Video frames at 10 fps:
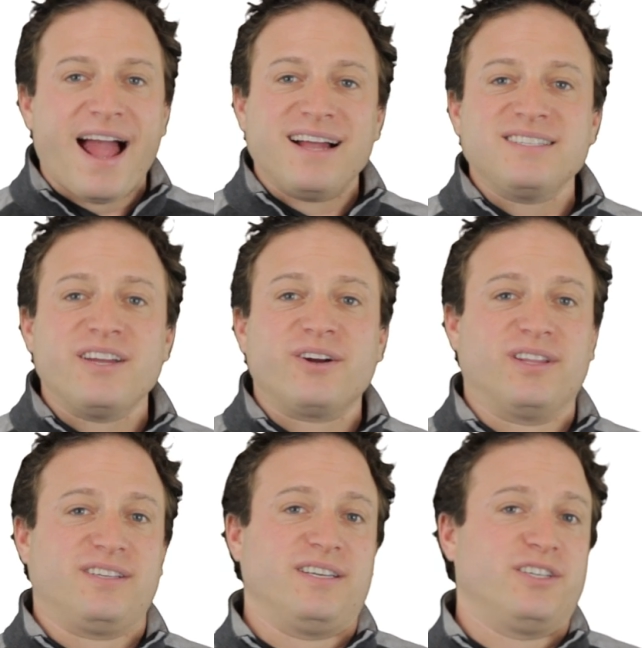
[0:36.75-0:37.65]
As they are
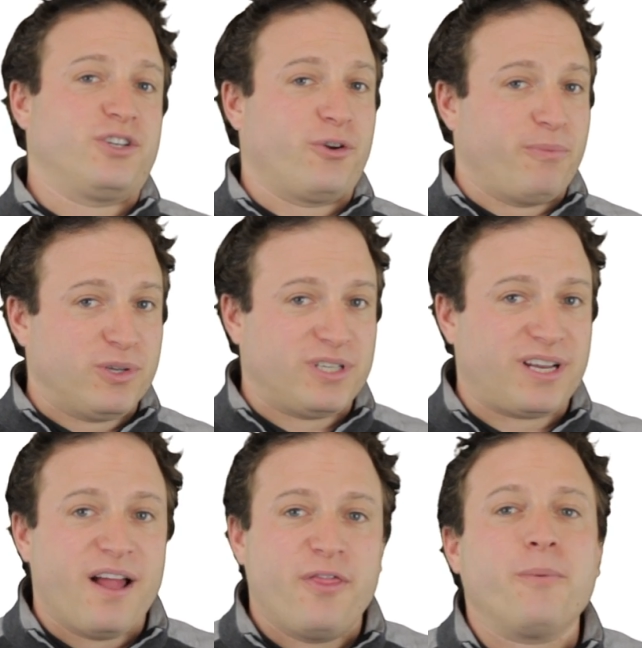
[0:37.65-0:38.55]
listening to their
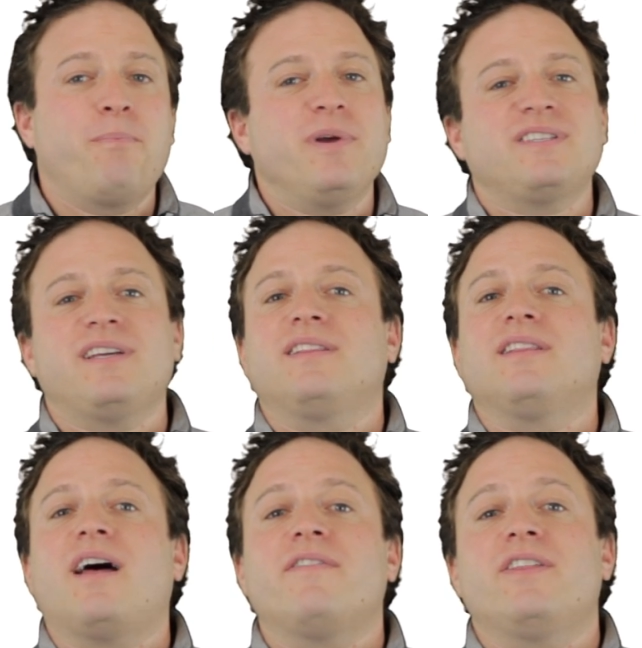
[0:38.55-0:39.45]
music, they're busy
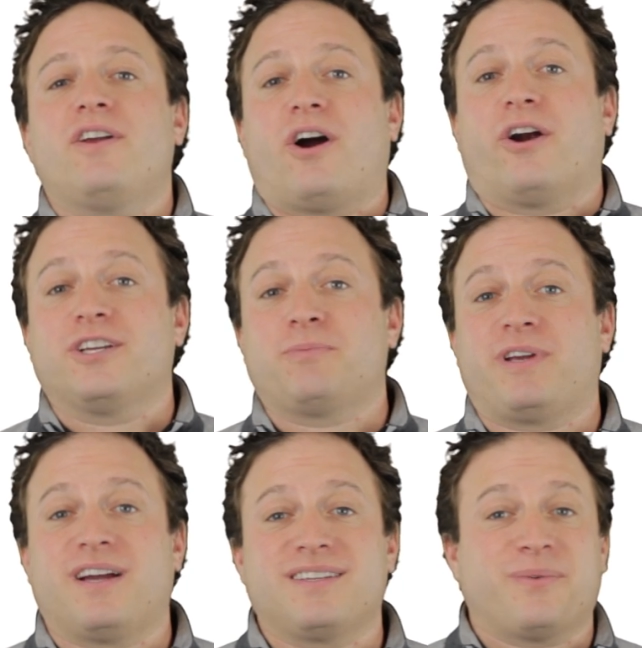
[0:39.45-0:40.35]
loving the artist
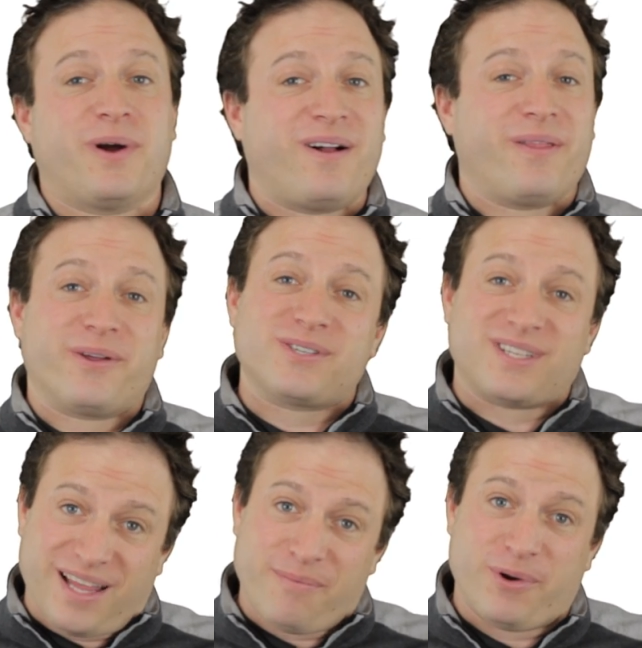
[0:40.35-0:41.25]
because, well, they're
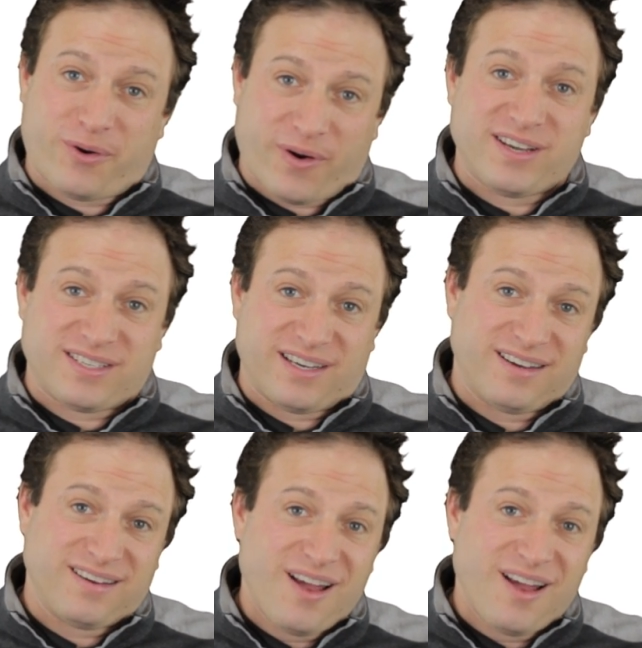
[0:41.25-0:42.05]
celebrity crazy.